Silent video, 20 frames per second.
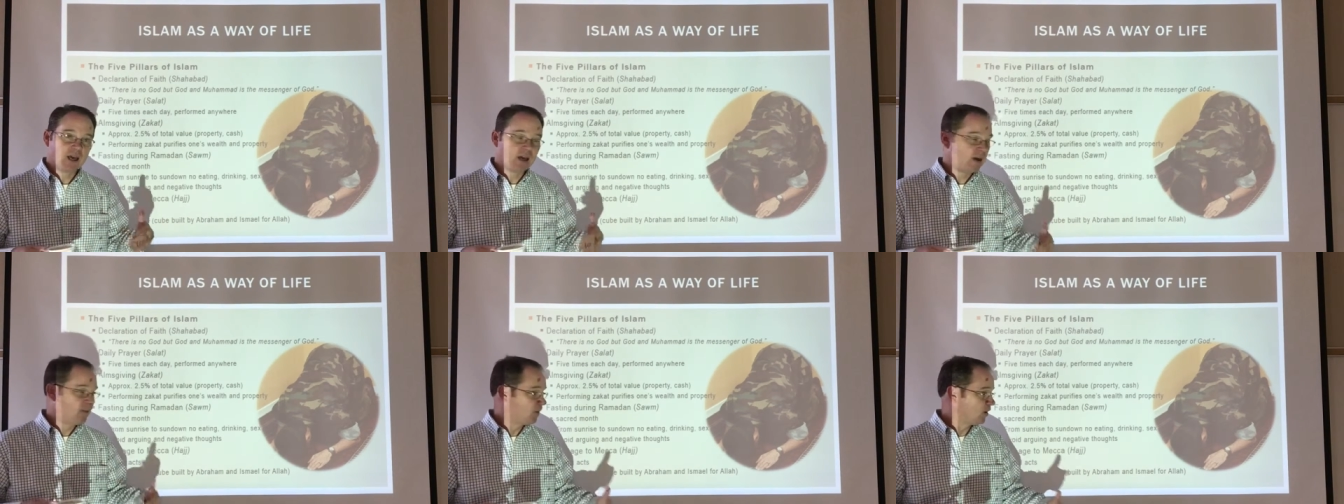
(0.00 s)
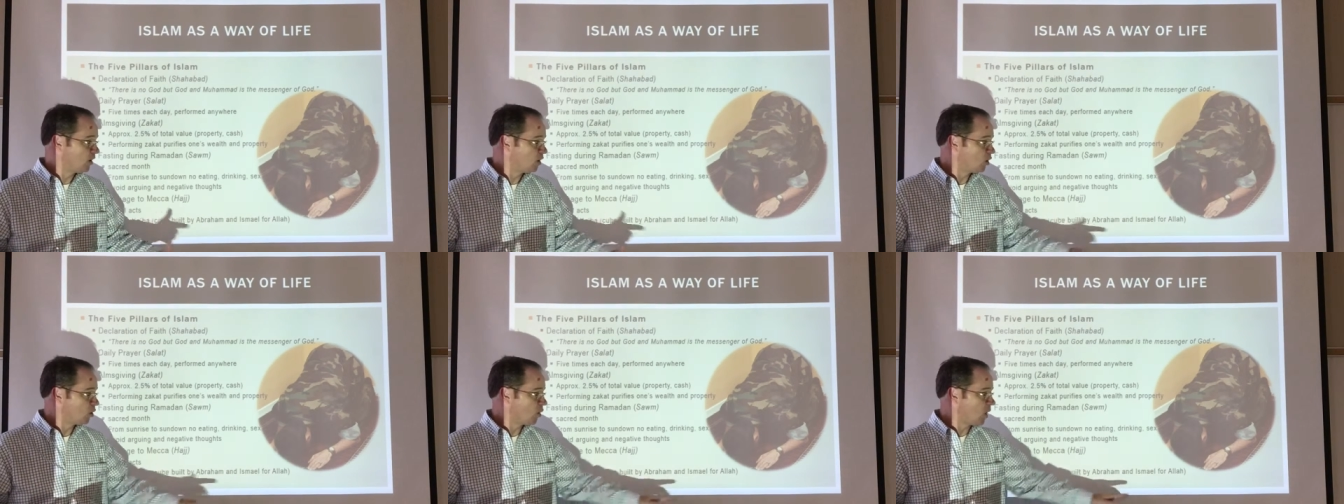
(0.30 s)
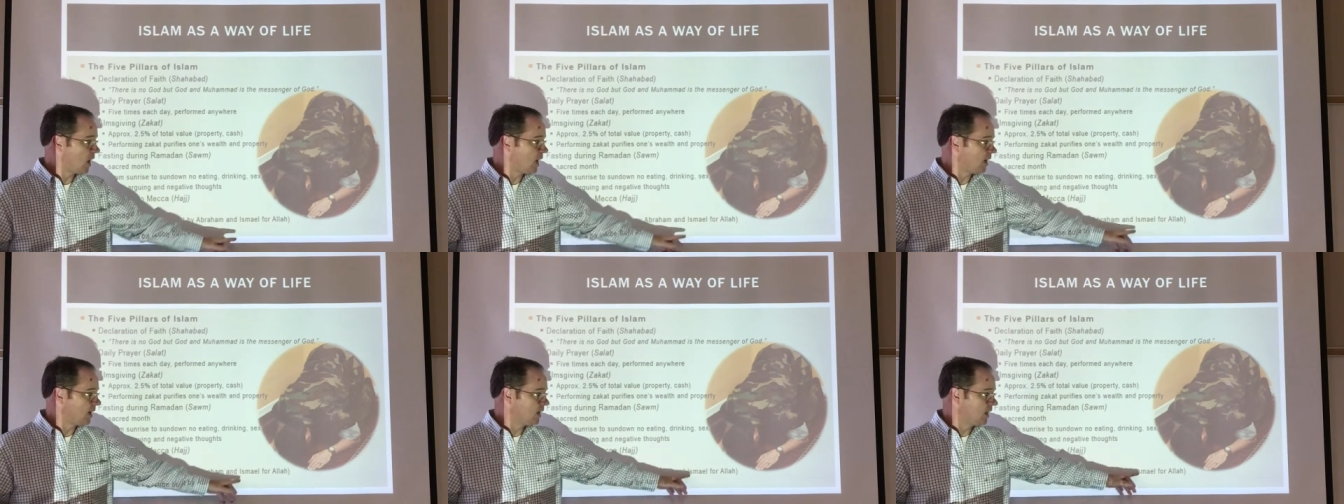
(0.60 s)
In the
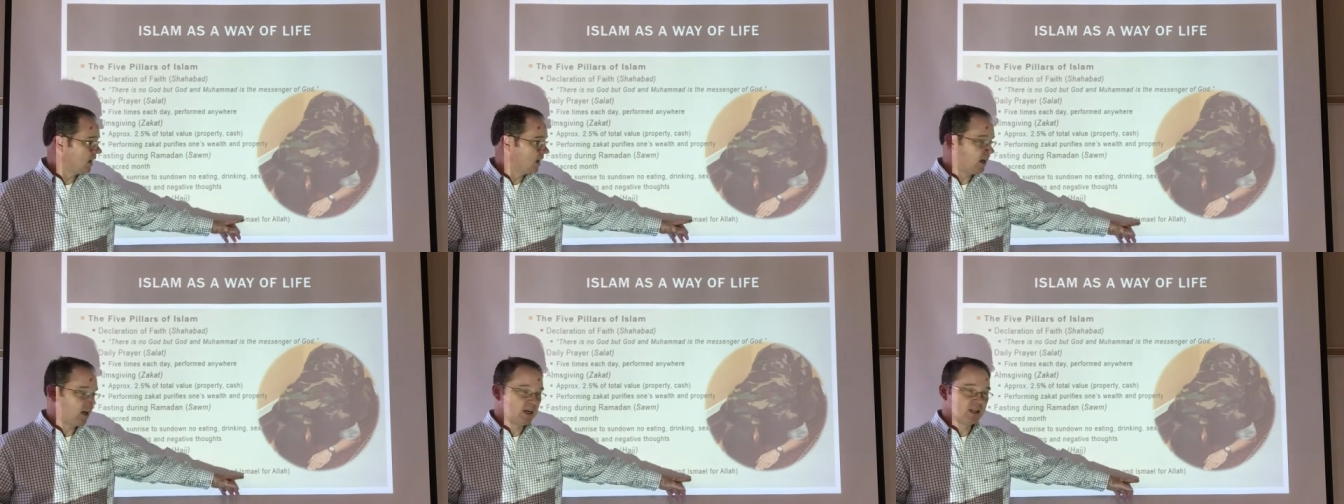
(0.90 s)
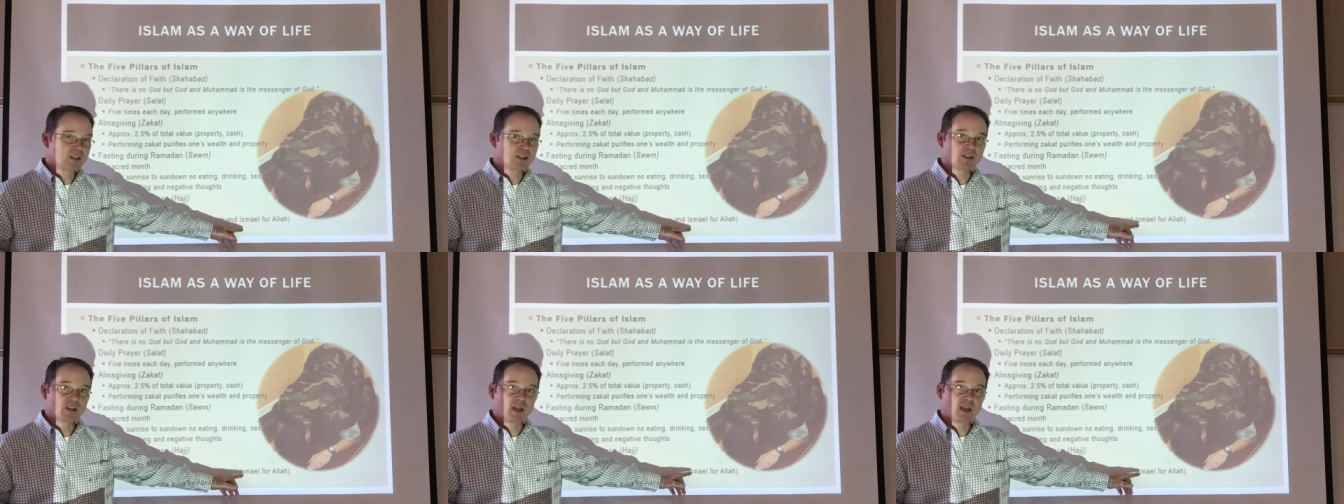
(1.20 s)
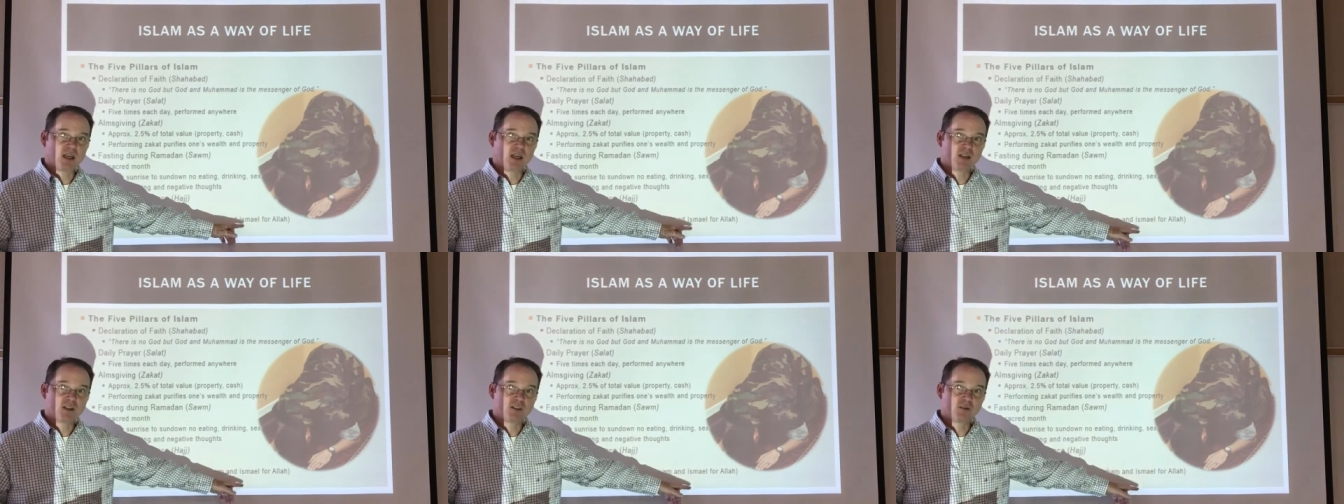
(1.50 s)
Quran,
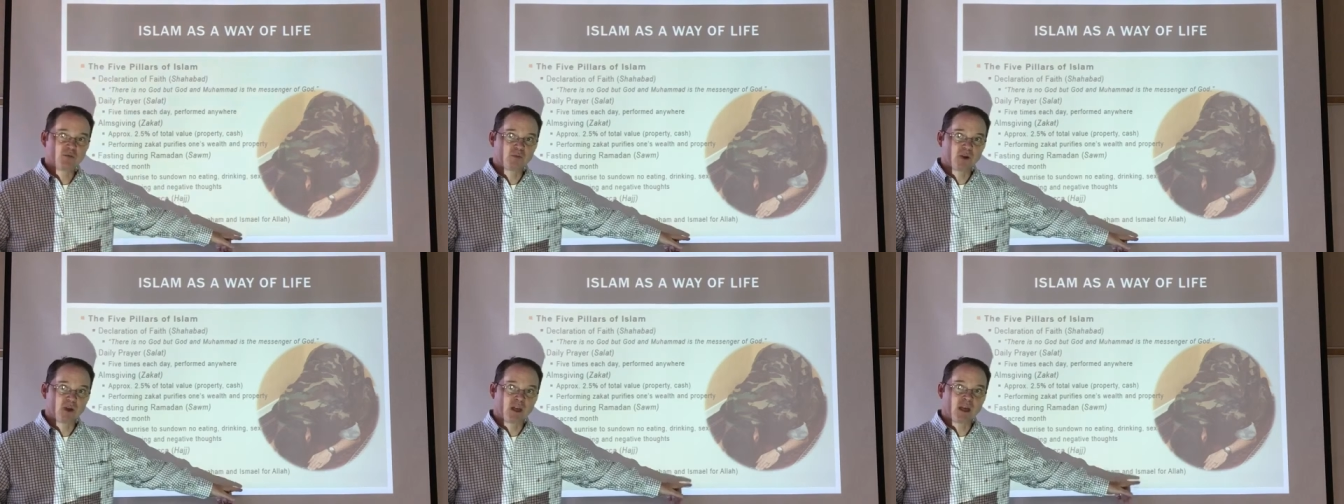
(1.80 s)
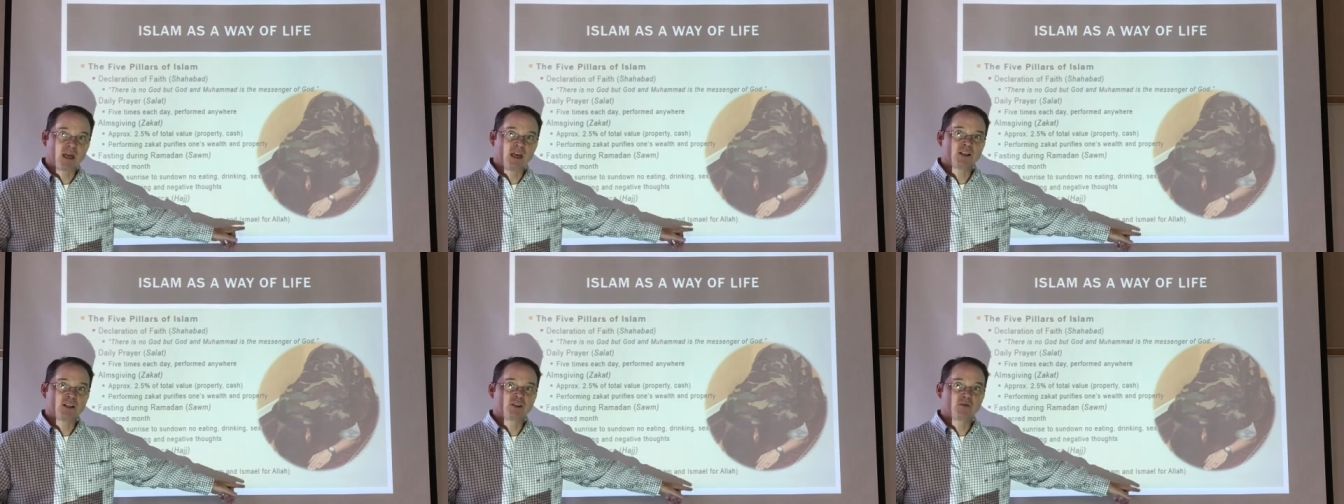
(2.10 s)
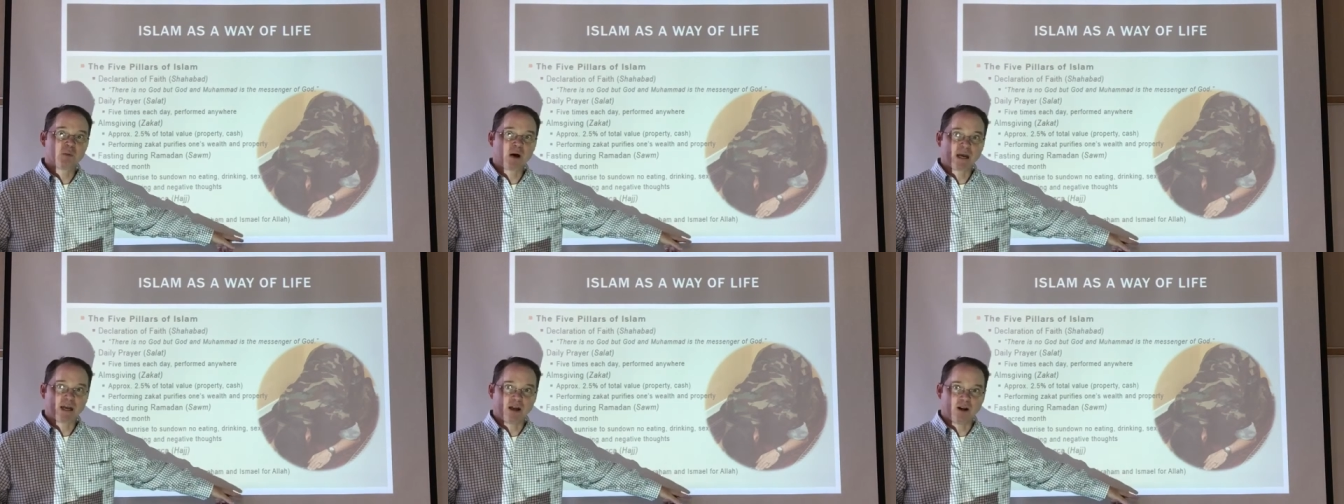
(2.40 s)
it's
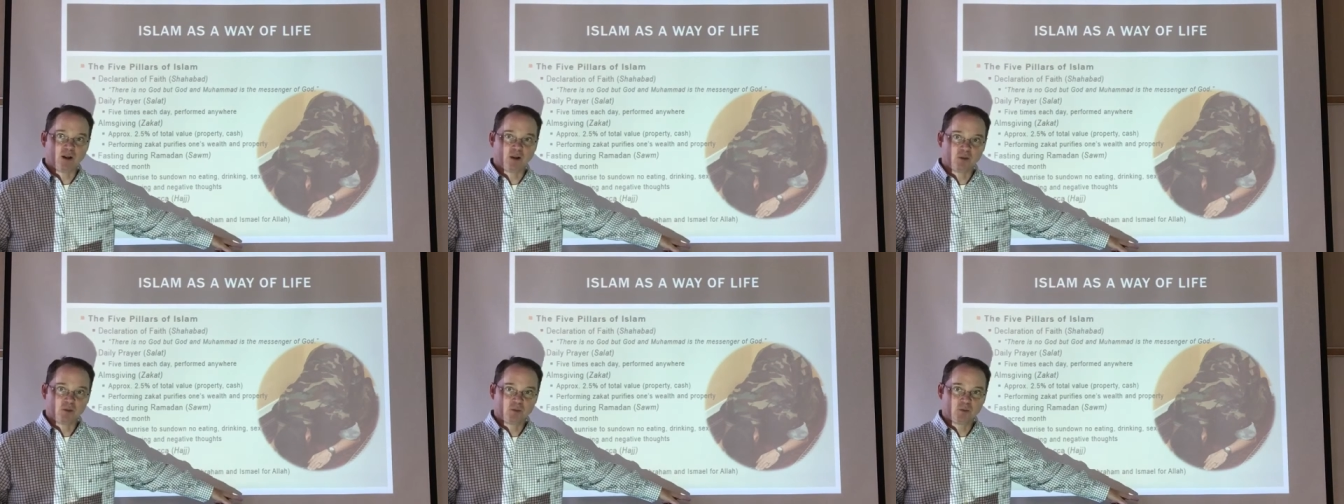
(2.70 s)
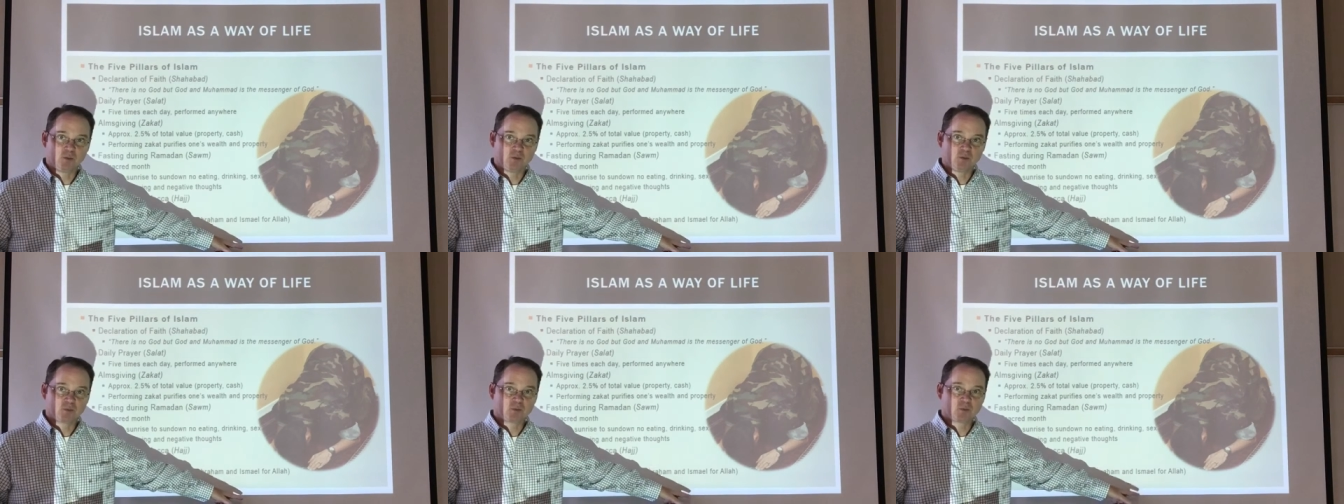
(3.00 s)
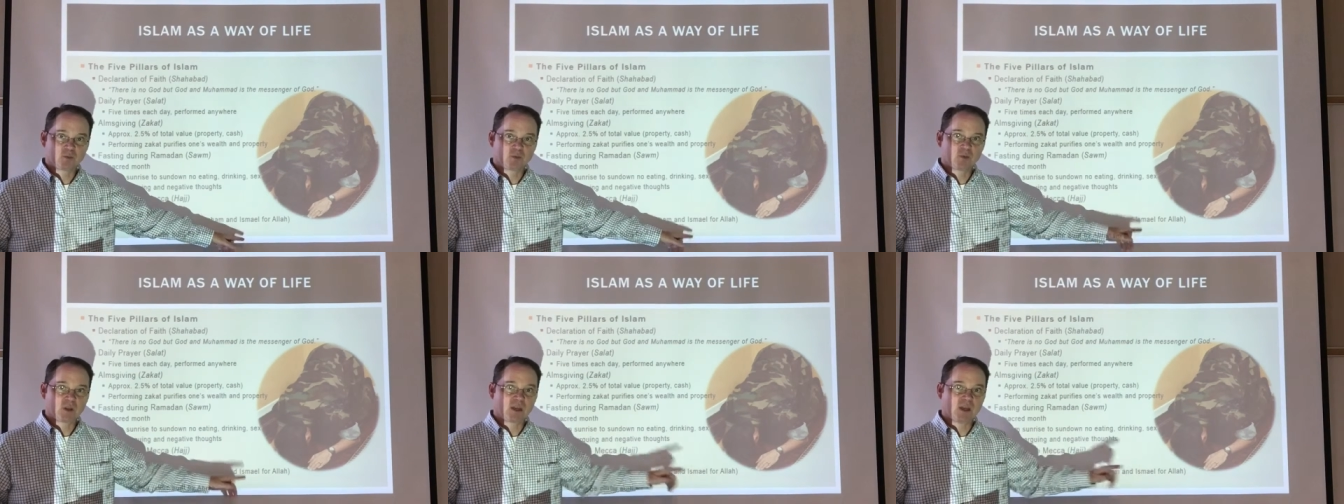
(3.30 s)
Ishmael,
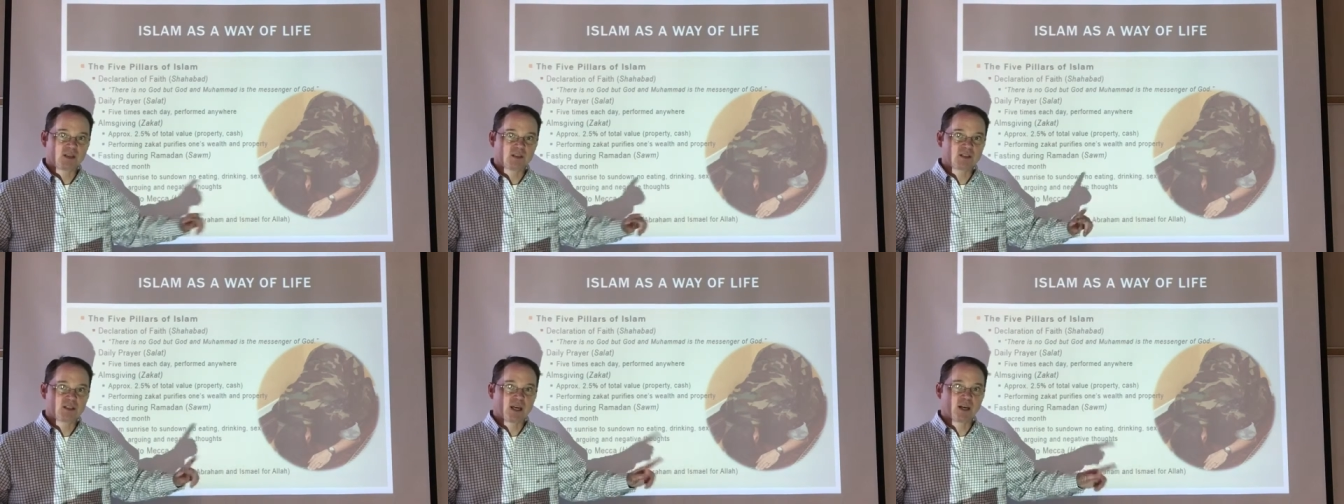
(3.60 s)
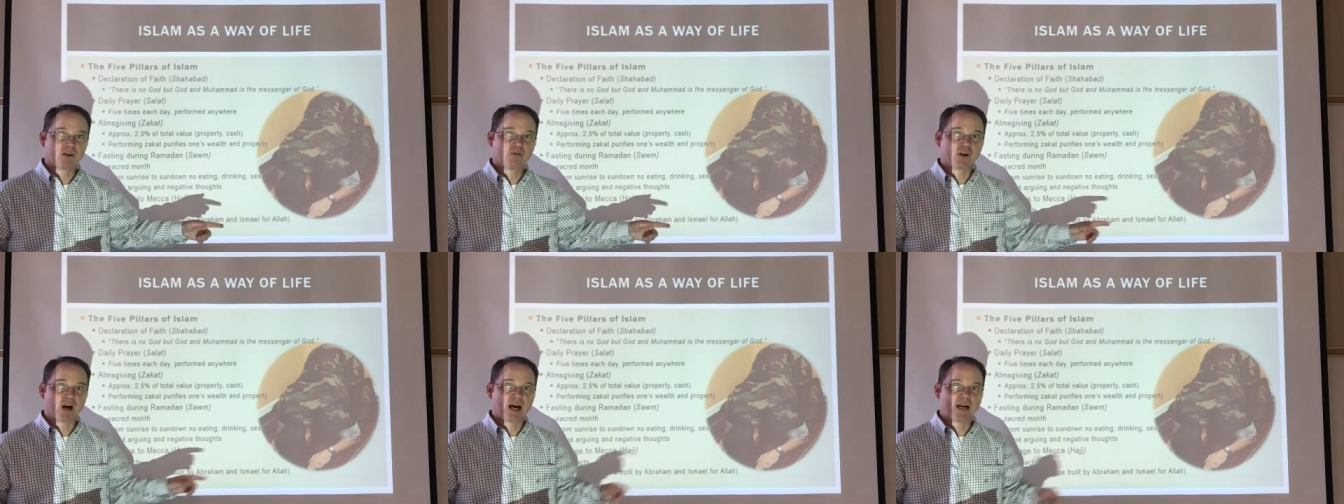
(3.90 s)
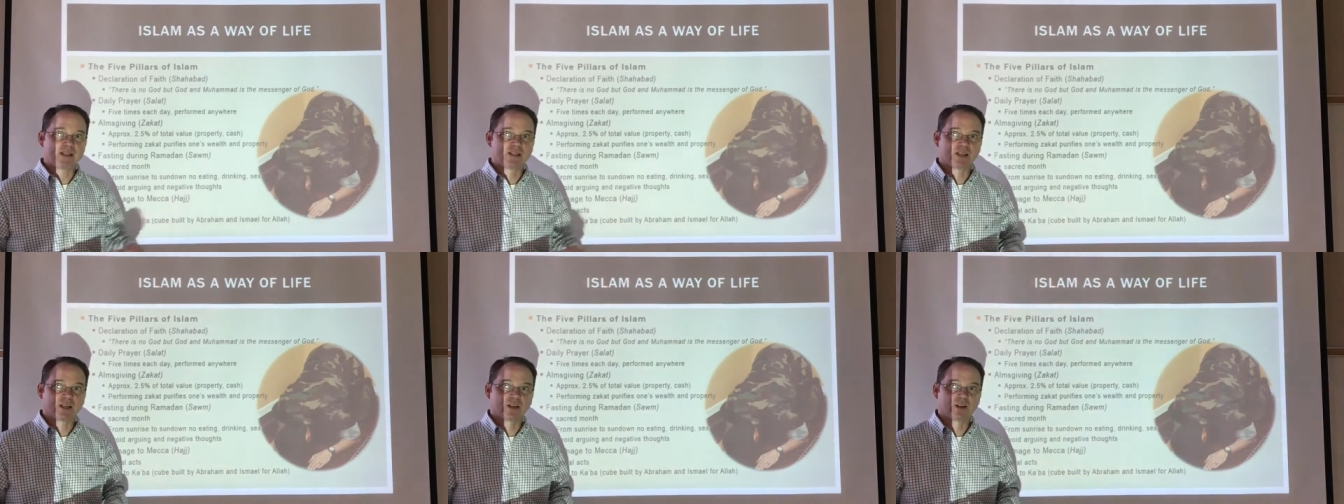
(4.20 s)
instead of
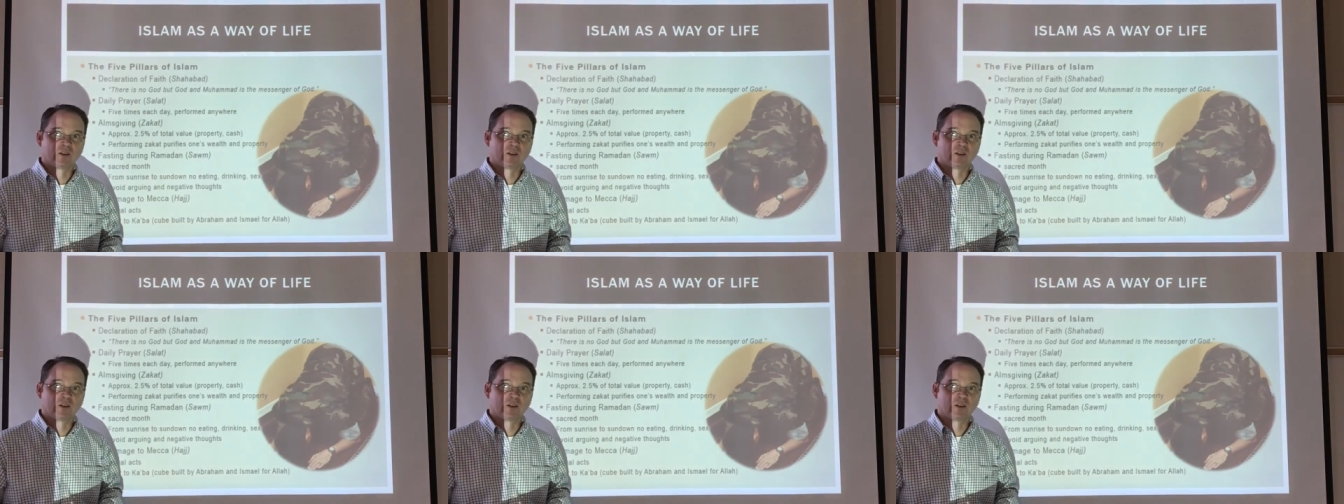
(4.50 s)
Isaac.